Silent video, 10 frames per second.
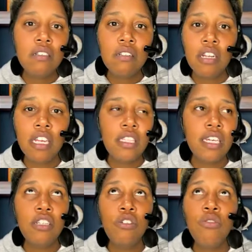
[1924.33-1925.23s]
It did.
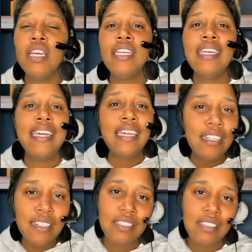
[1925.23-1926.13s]
You didn't get in
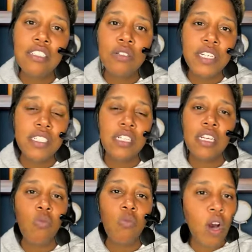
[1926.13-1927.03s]
this situation
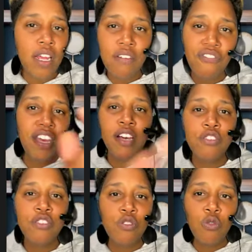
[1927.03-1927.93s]
in one fell
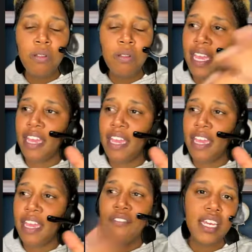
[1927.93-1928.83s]
swoop. Like everything
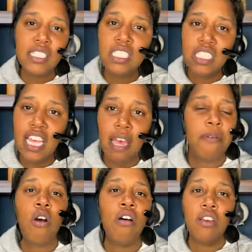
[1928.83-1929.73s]
didn't just happen
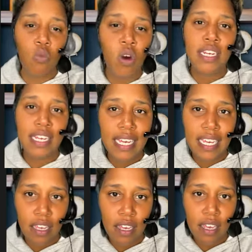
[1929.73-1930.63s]
all in one day.
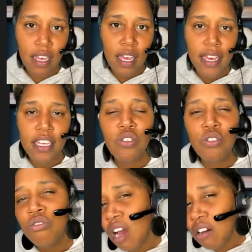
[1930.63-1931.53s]
And so you're
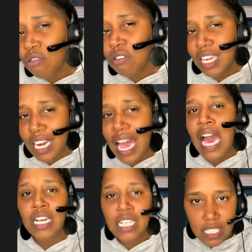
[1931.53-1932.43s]
not gonna get out
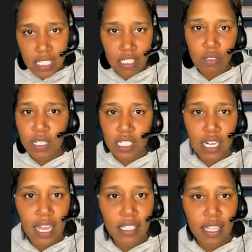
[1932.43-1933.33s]
of the situation
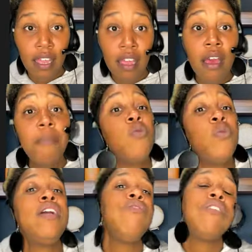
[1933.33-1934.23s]
like that. But we
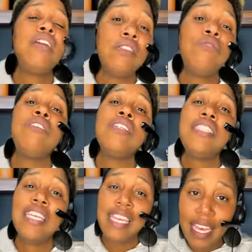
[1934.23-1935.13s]
gonna get through this
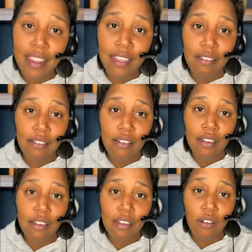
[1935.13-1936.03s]
together.
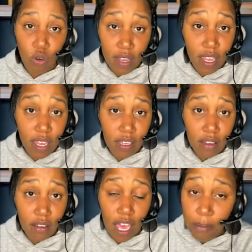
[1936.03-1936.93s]
Okay?
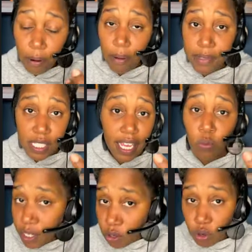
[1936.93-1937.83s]
I promise. Like
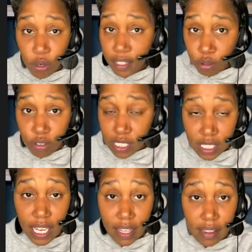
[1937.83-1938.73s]
we gonna get through this
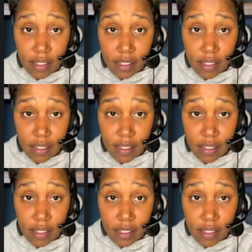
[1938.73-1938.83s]
together.